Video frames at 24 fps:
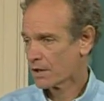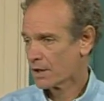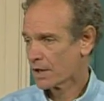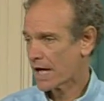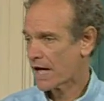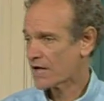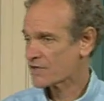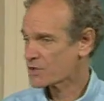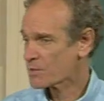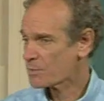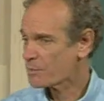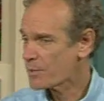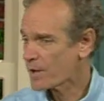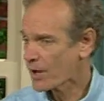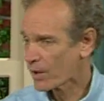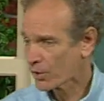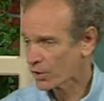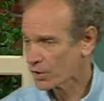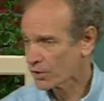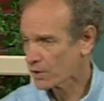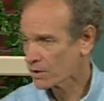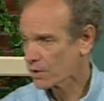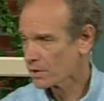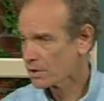as a
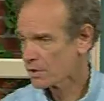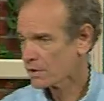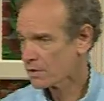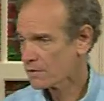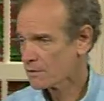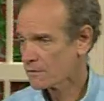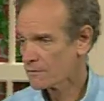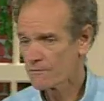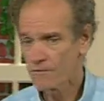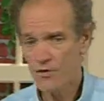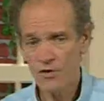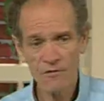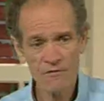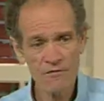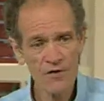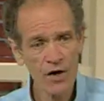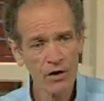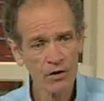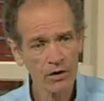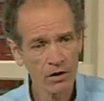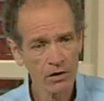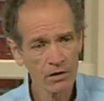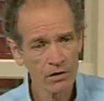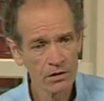burial for the
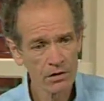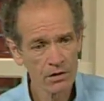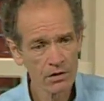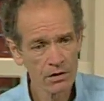pharaoh.